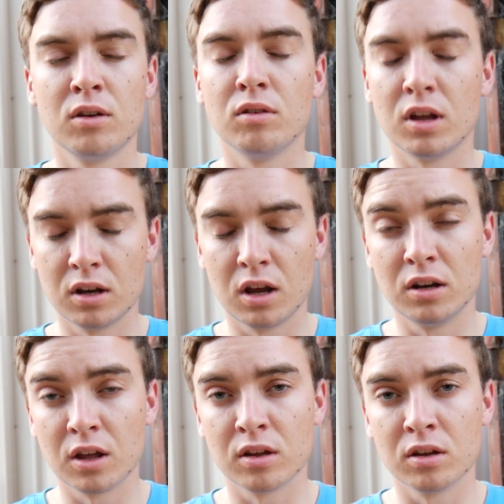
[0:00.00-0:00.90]
And
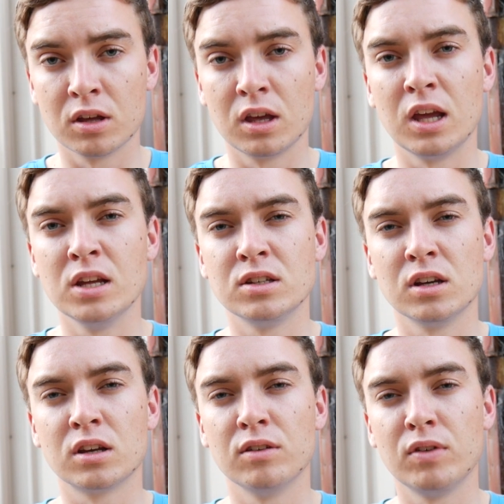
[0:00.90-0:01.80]
another easy
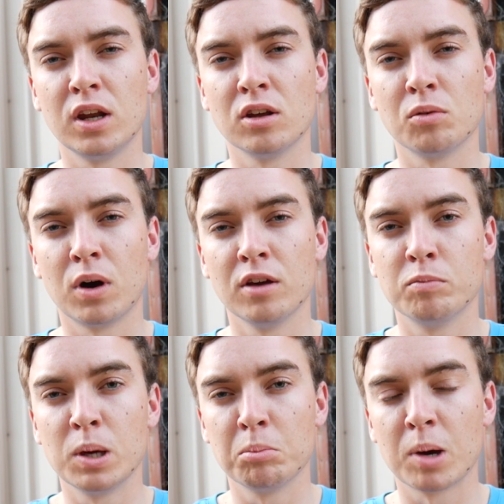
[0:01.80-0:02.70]
and convenient way of
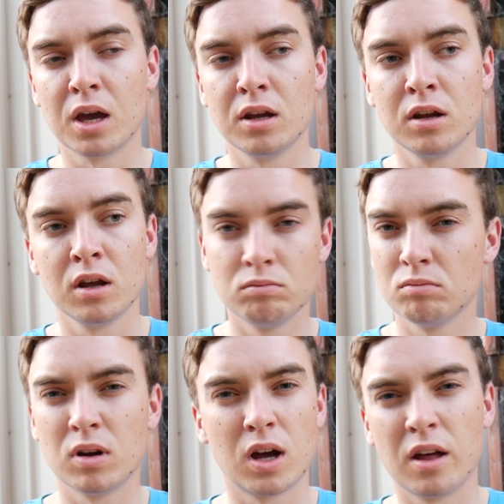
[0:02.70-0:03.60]
being paid.
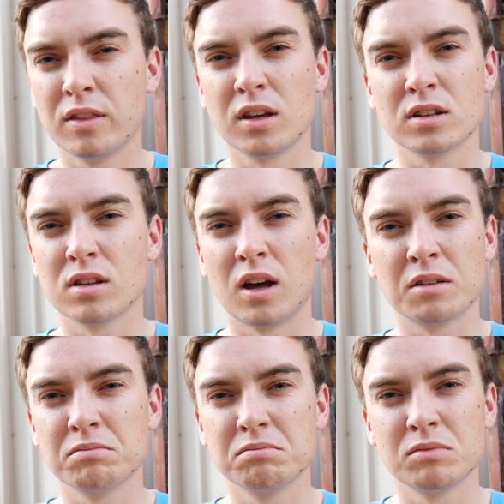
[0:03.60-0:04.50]
I think it's like
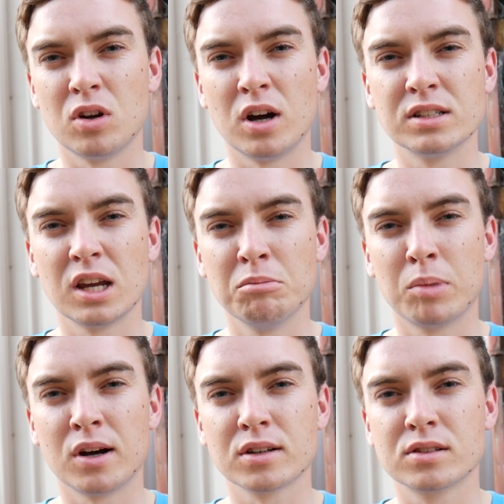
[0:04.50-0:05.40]
19
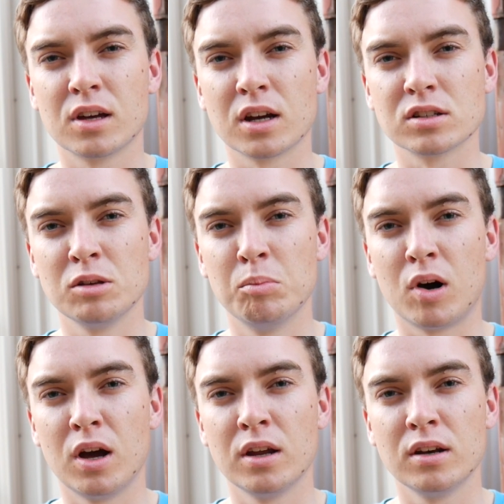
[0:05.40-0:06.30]
bucks to actually
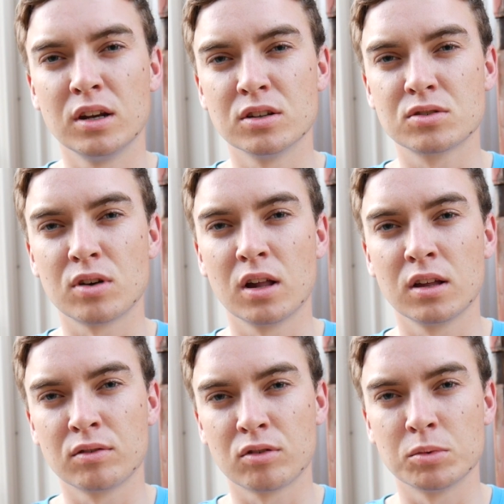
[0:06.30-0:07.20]
buy it in
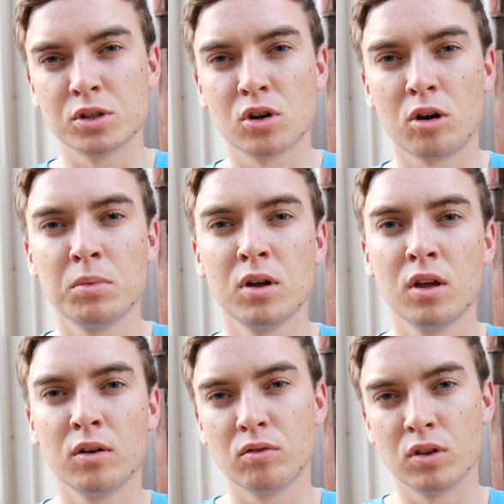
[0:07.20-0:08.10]
Australia from a shop
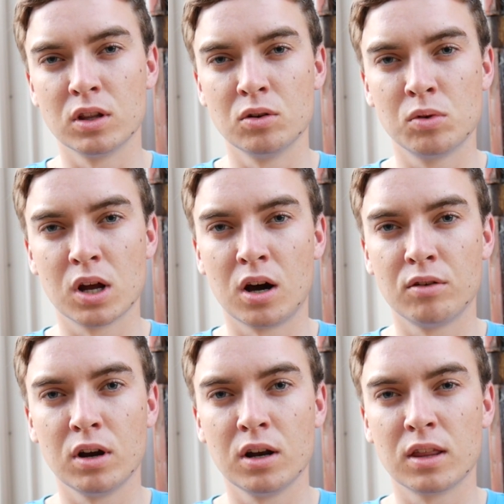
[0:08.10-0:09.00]
for their little card
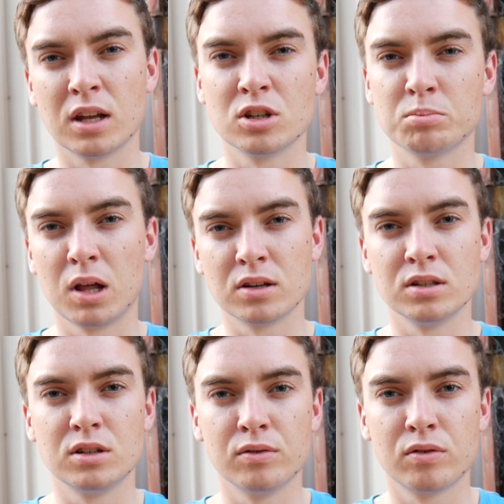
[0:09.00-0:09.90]
reader that just plugs
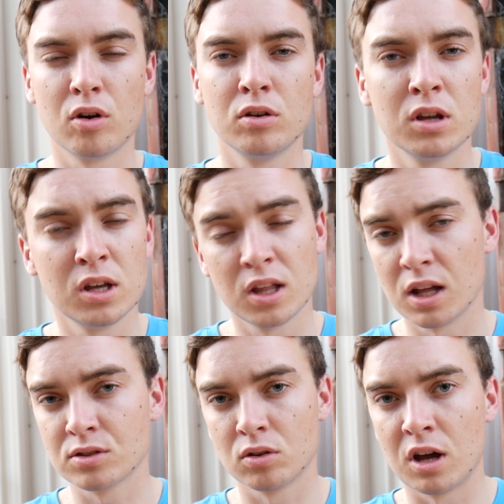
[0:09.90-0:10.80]
into your phone.
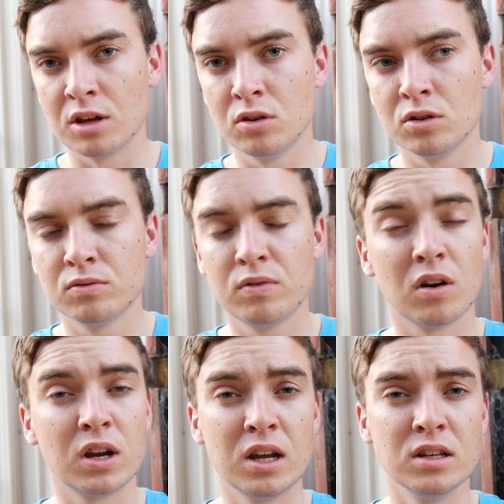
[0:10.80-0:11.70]
That's all I use.
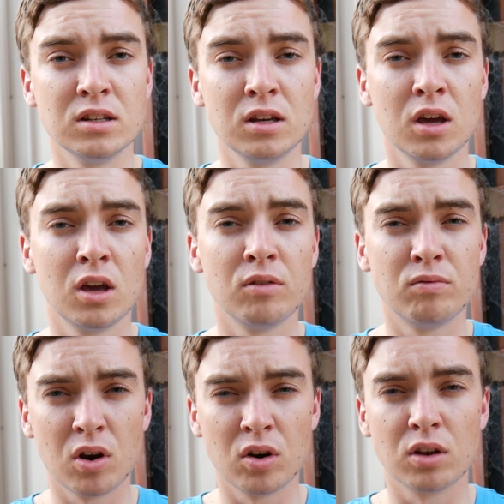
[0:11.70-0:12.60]
Very easy,
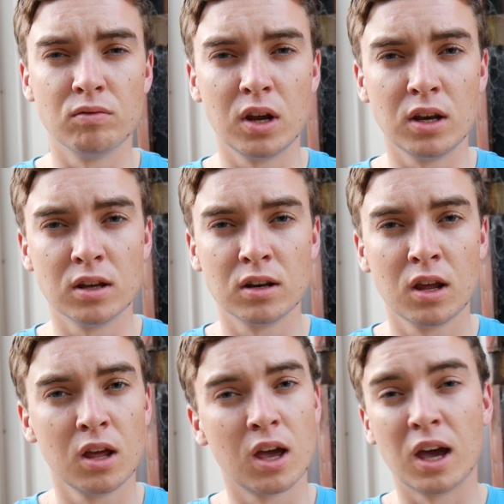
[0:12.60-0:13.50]
very convenient.
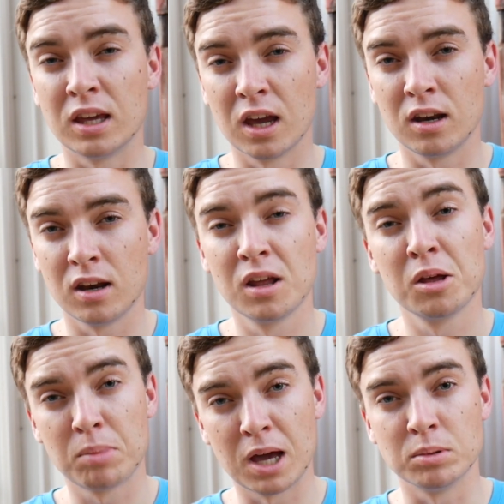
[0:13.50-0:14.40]
Again,
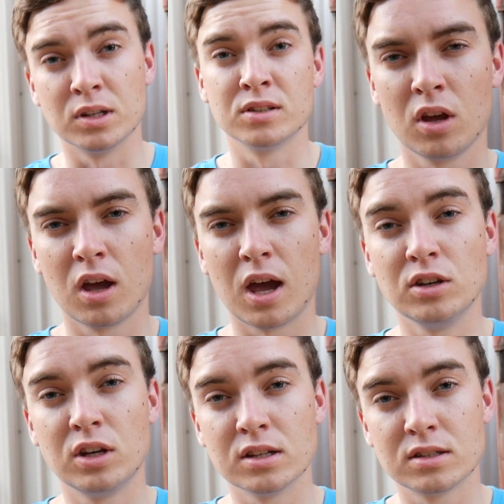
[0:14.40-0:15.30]
paperless. And
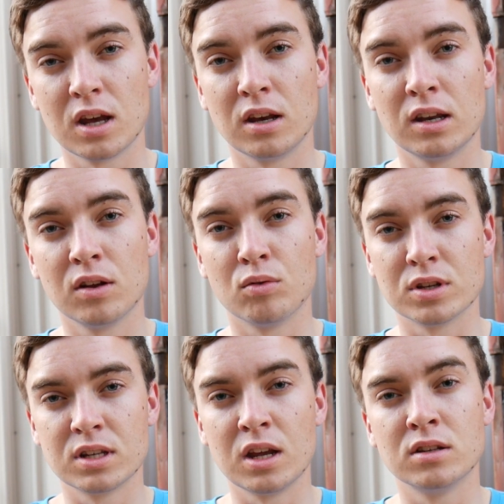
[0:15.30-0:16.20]
you can send
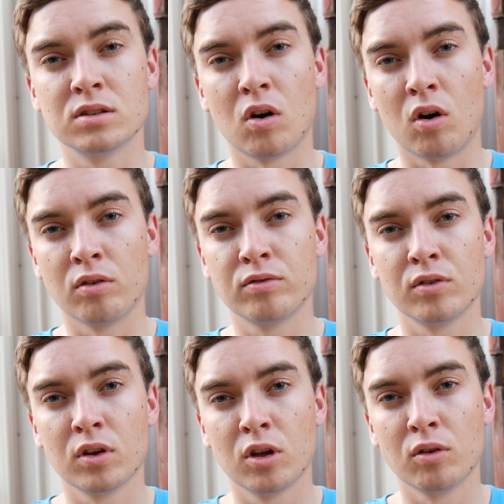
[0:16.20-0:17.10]
receipts off
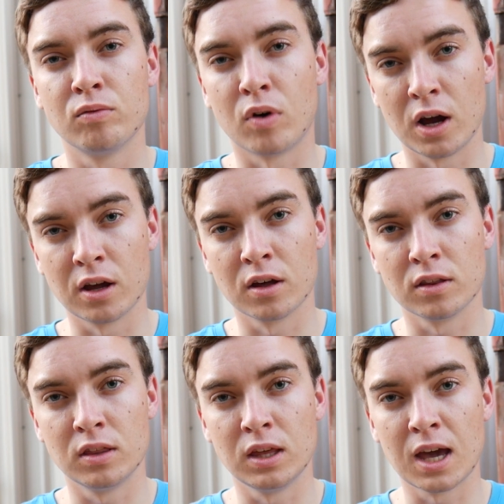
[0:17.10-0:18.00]
via
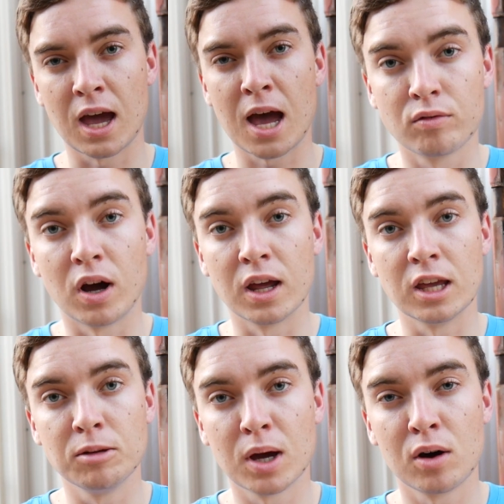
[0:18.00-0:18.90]
the app, by
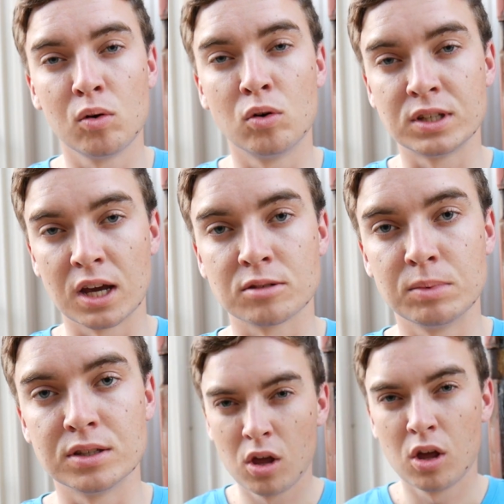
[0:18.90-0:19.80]
email or text
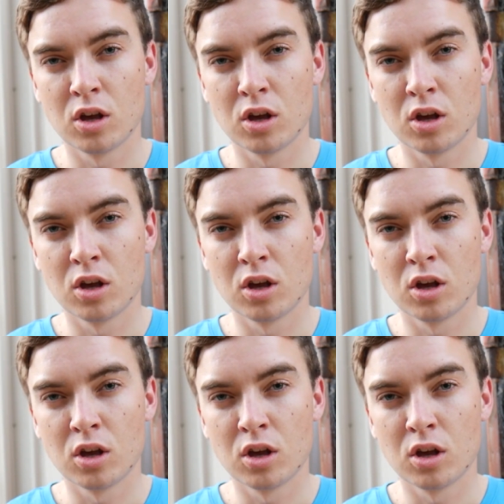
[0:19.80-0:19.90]
message.